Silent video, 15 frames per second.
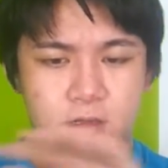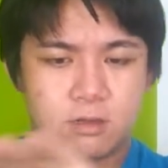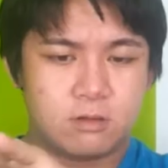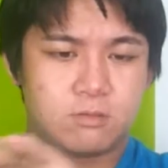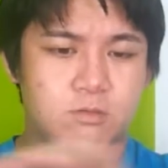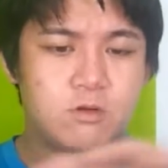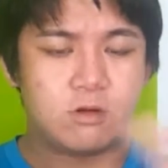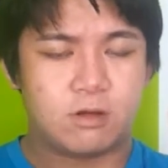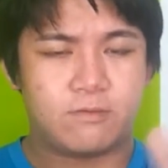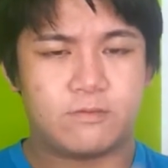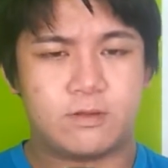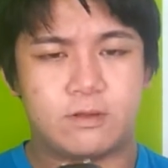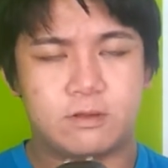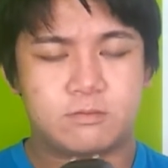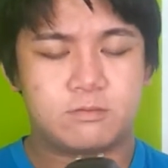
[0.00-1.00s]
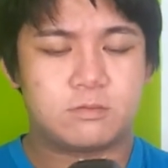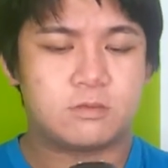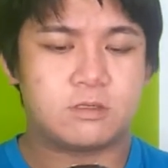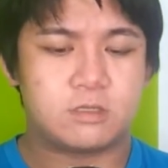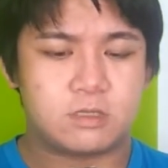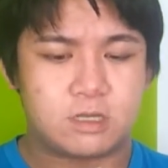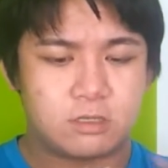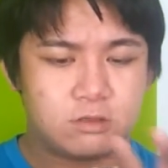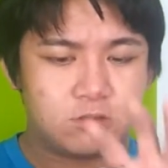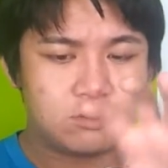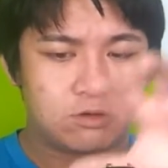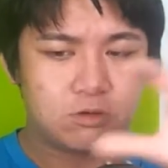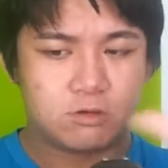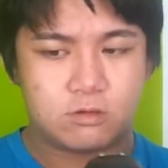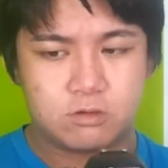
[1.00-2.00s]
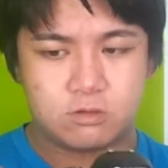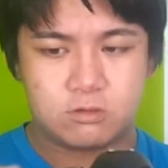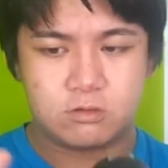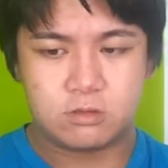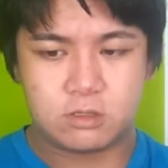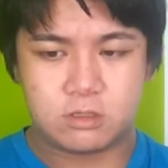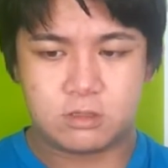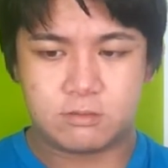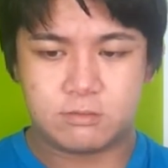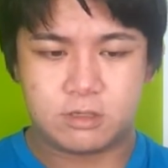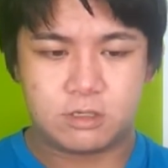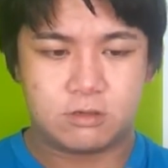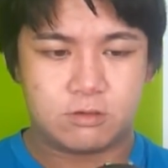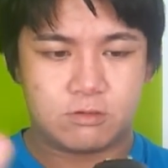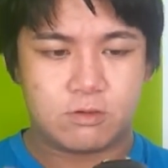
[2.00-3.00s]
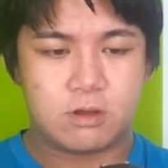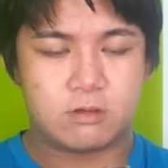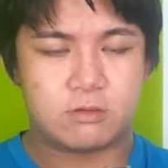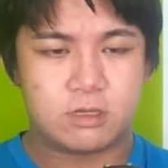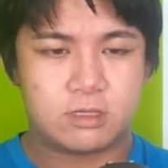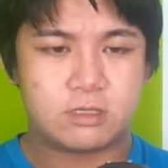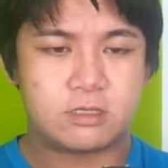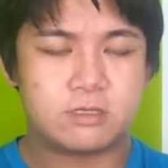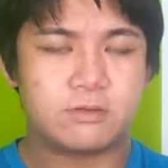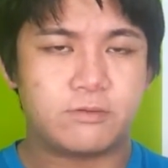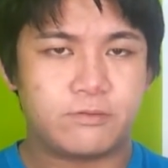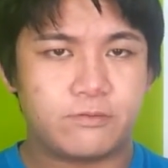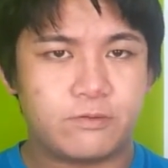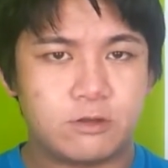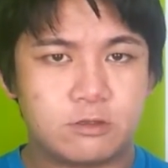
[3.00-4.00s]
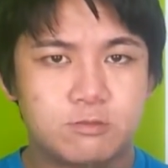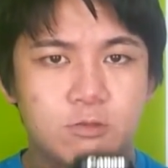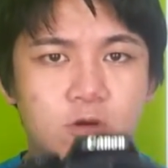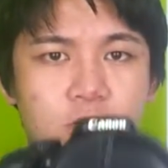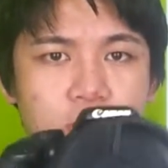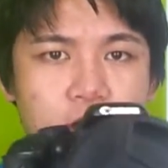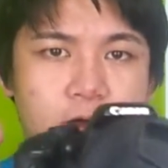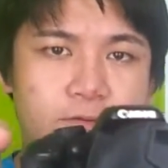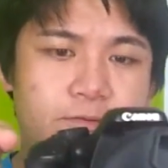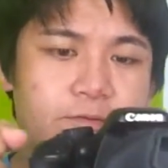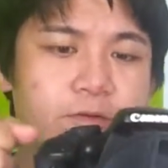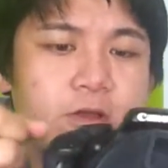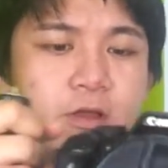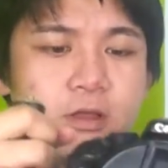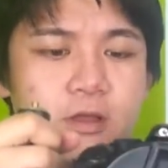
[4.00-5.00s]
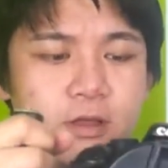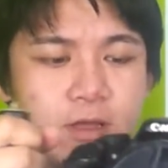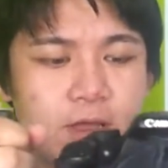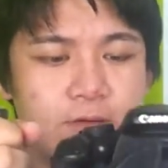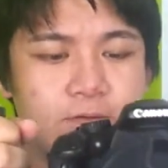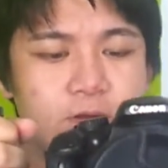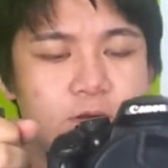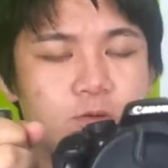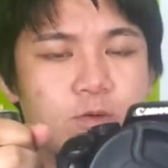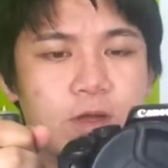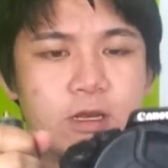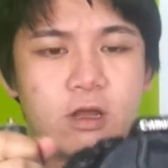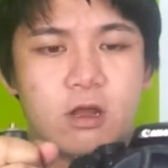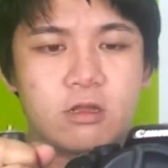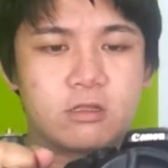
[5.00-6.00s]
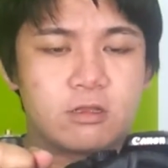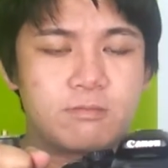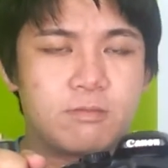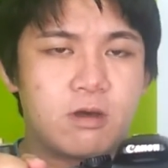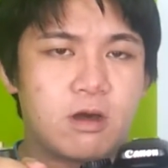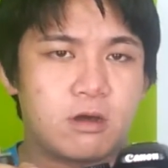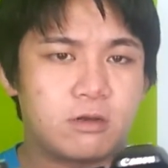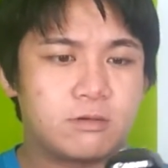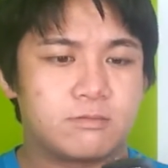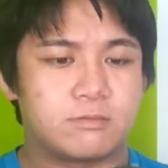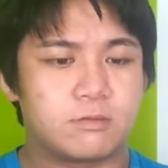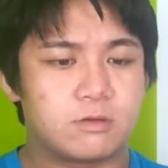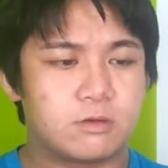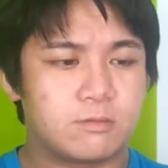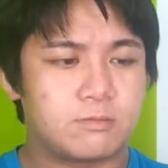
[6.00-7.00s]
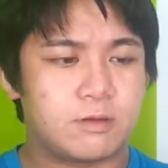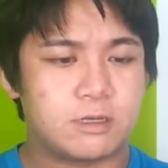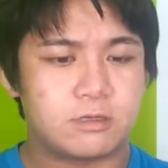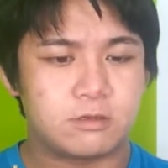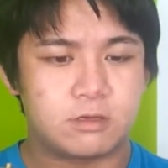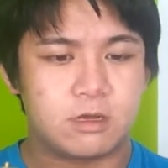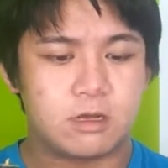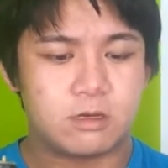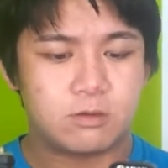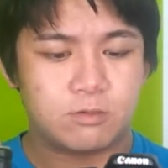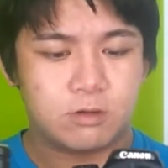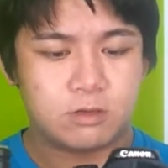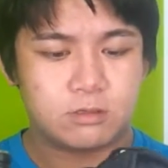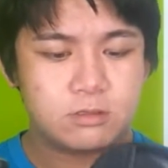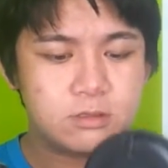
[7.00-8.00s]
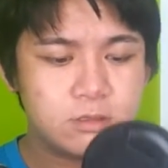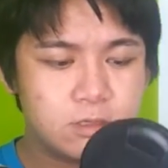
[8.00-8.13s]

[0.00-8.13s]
more of a central in the middle, while this feels more of having the weight on the bottom compared to the other one.